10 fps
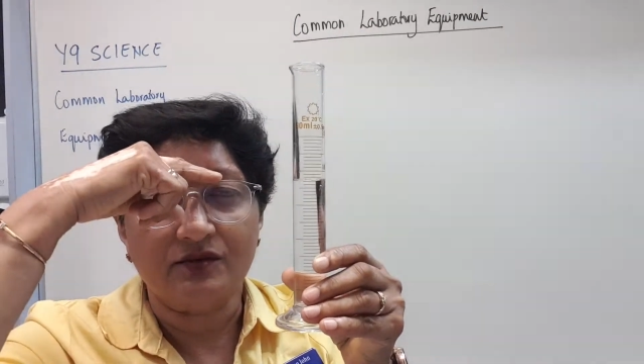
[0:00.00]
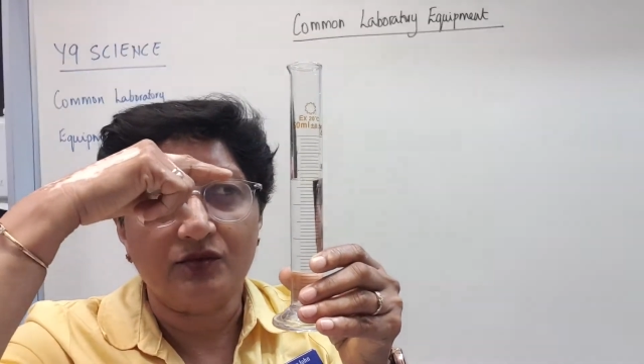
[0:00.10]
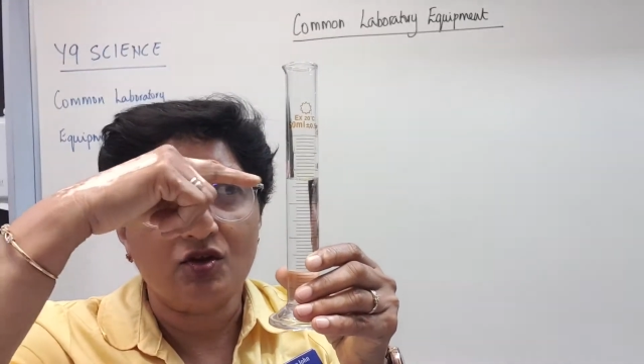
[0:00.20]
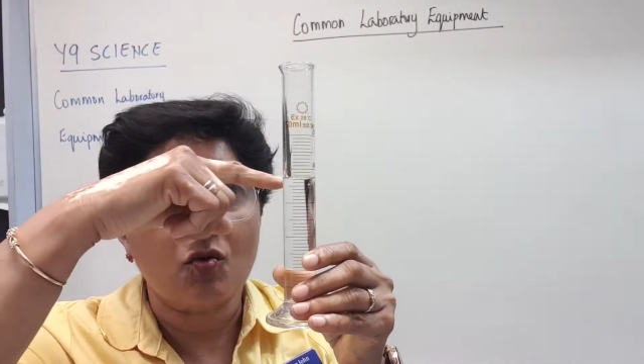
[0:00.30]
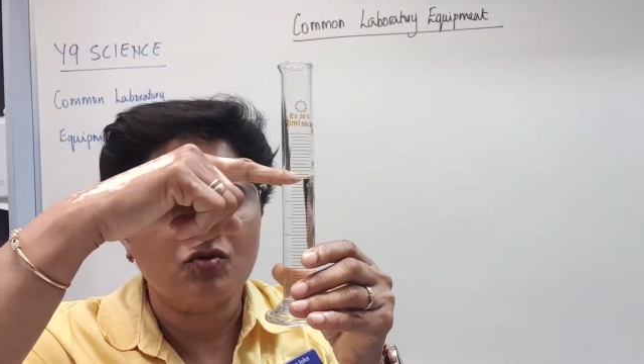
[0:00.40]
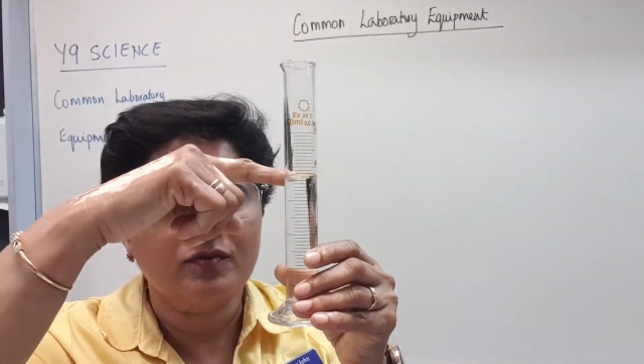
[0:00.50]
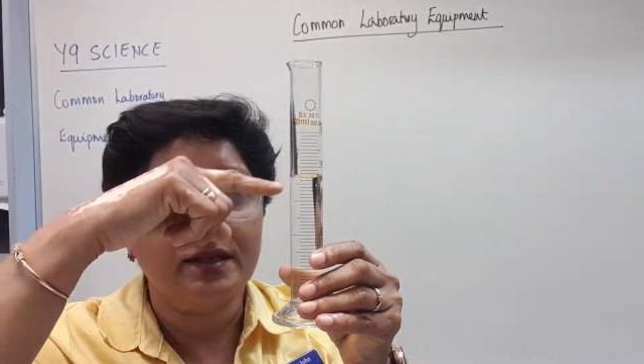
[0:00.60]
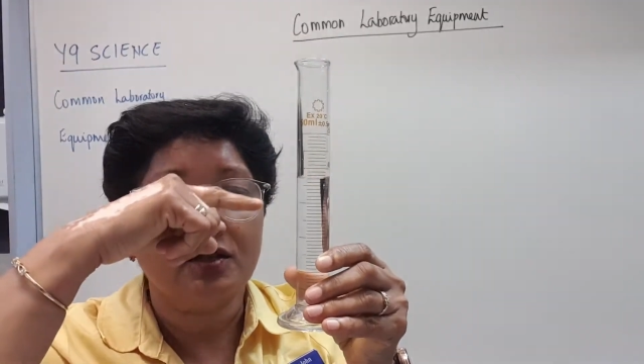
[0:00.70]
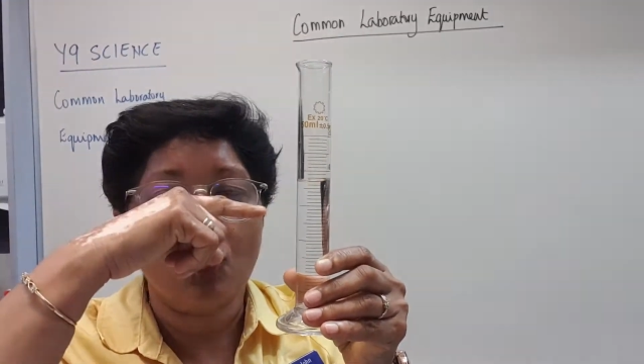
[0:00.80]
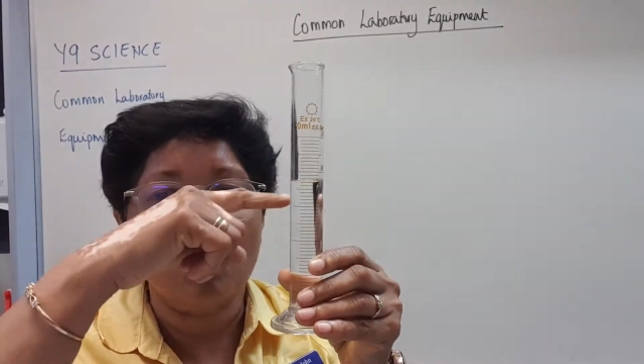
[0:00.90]
we
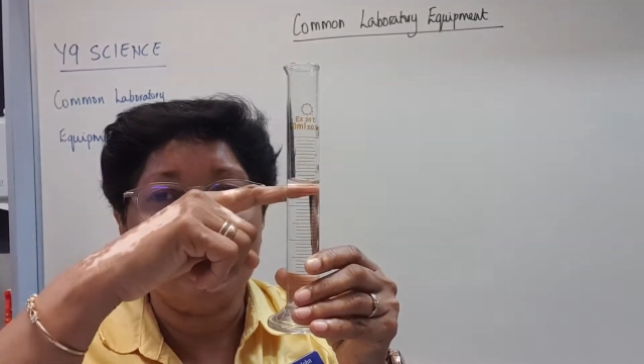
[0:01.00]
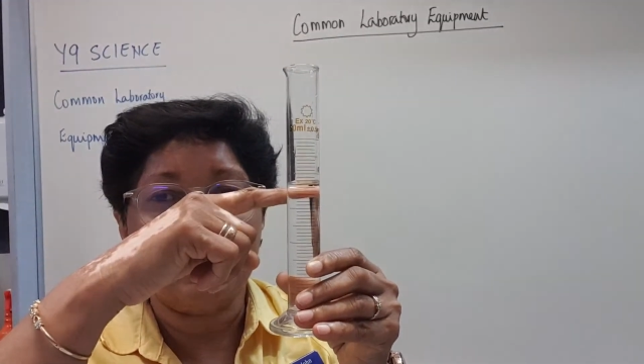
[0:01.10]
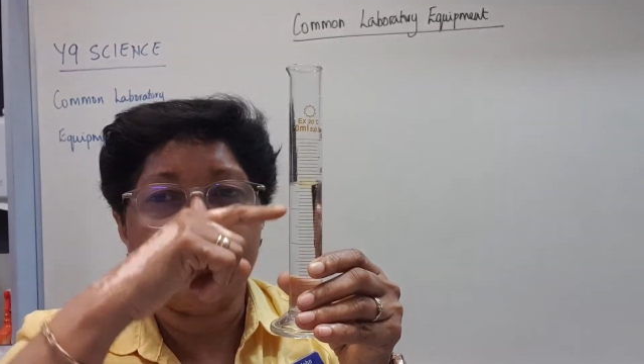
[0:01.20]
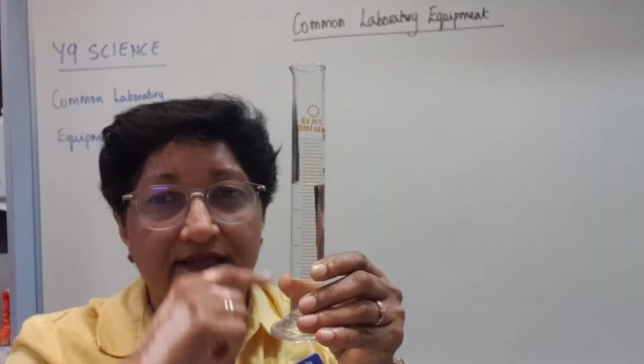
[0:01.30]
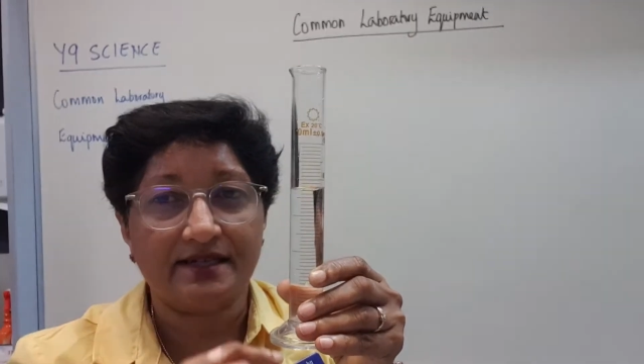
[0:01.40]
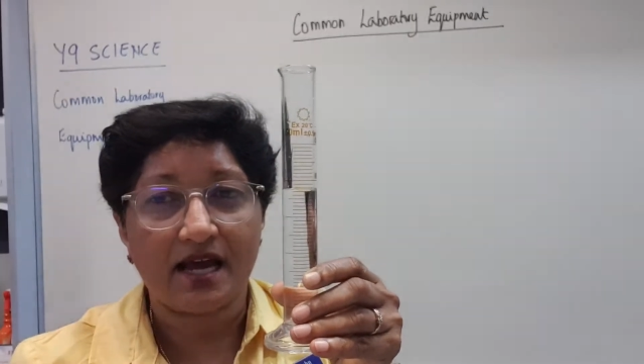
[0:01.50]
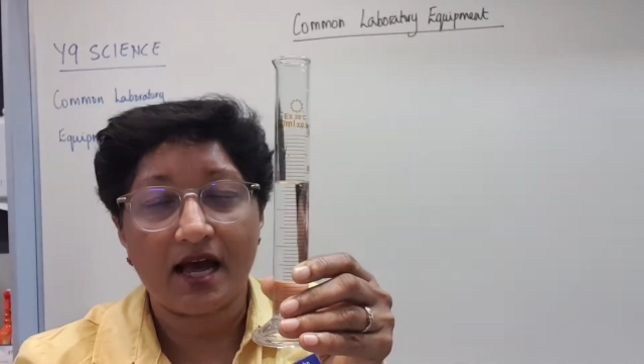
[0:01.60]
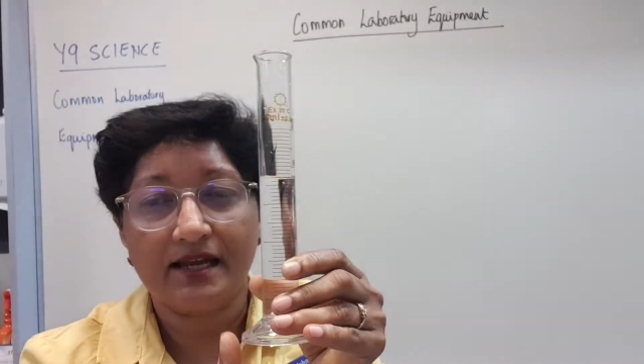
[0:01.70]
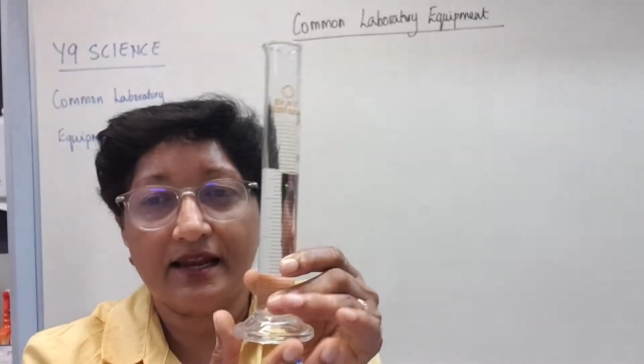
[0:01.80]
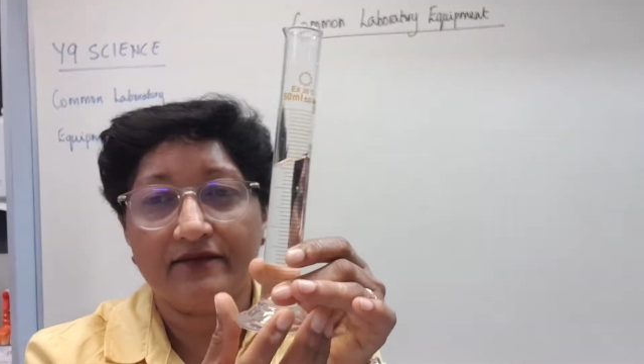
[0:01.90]
always hold things at
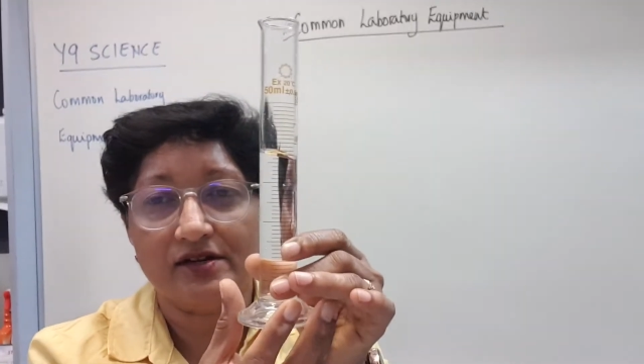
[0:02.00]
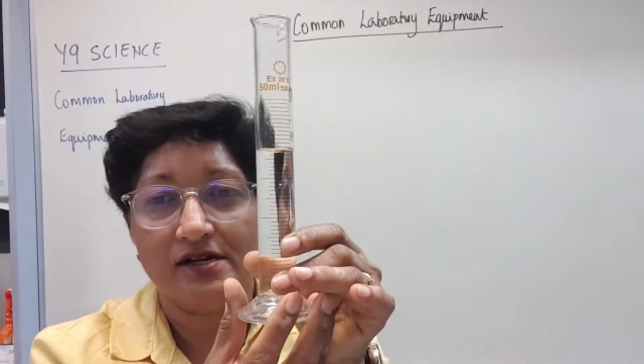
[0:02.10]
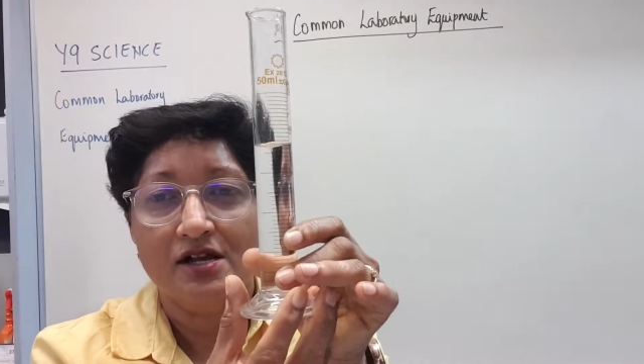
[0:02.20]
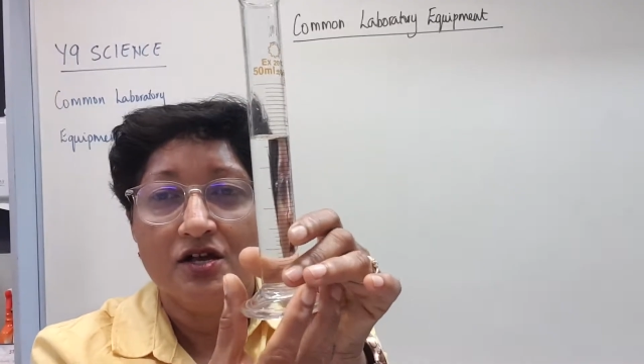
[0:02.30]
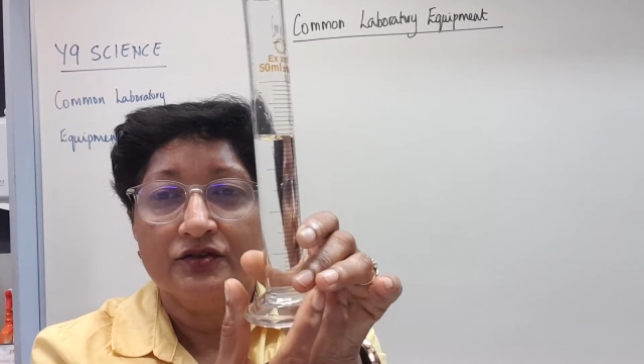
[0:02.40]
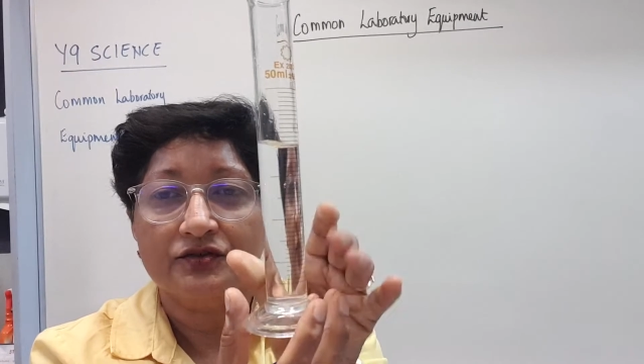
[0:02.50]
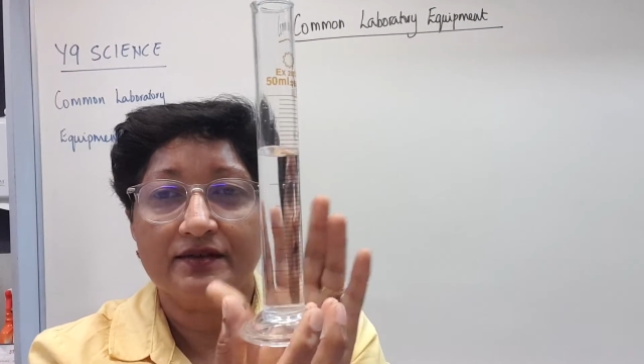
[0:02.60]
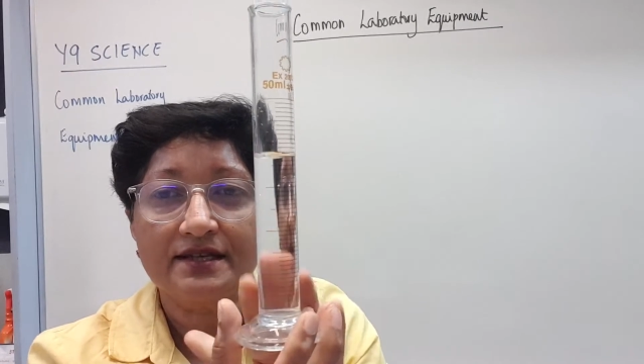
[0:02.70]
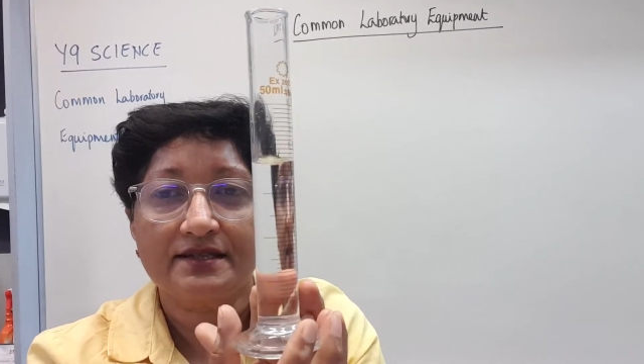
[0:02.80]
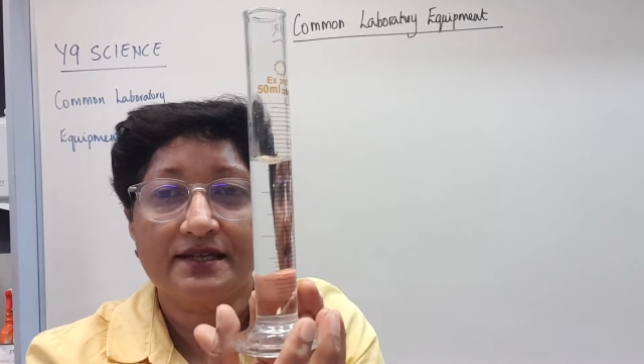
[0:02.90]
eye level. So
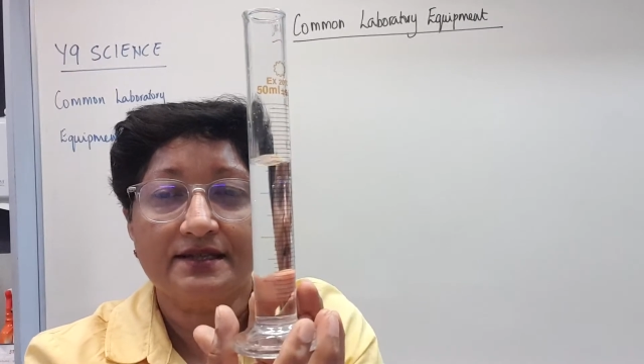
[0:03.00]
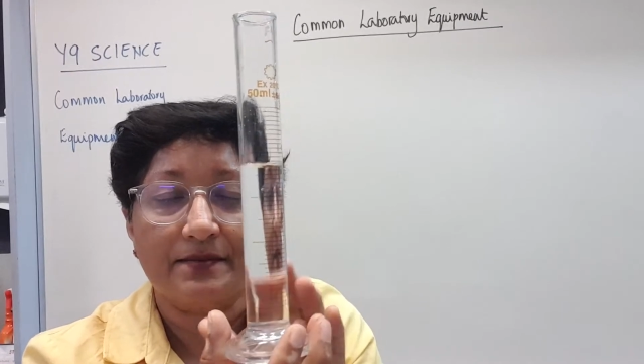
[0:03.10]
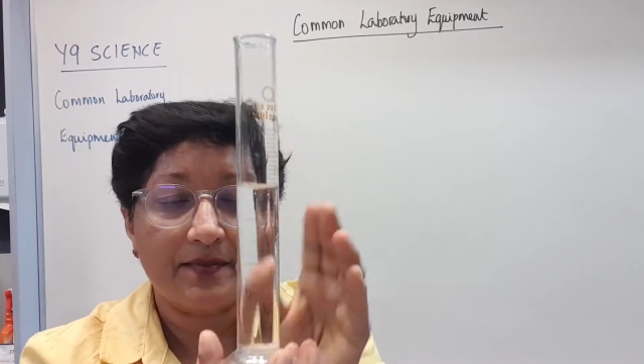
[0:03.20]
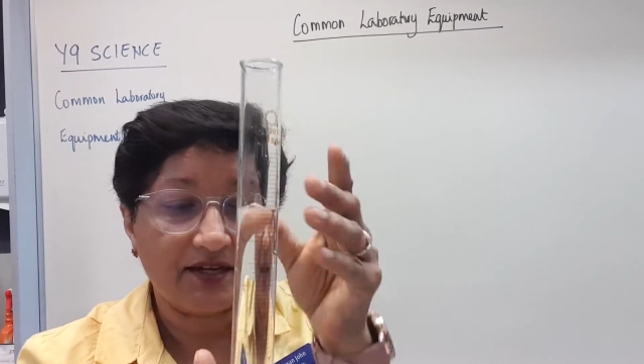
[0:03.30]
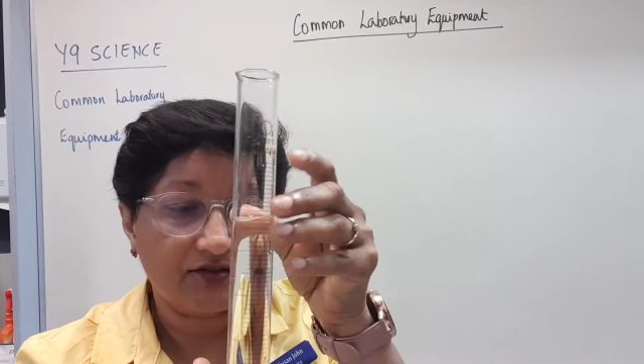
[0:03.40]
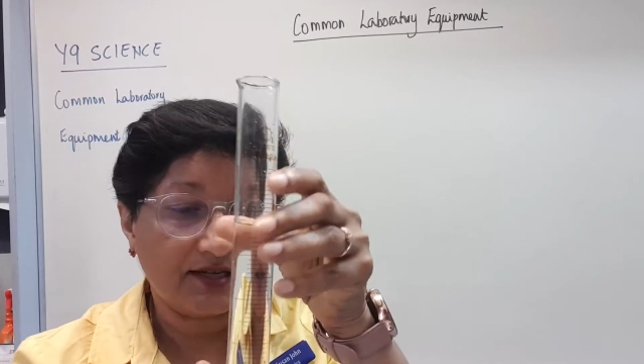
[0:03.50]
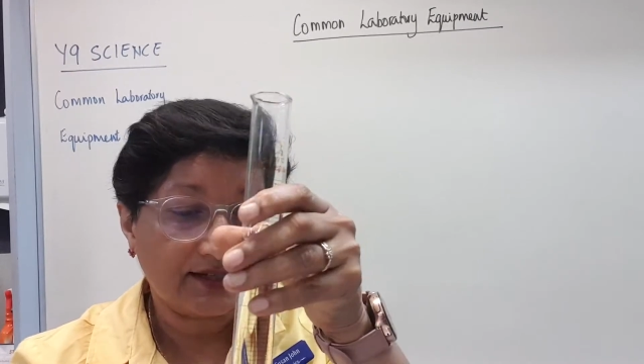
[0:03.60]
this is a measuring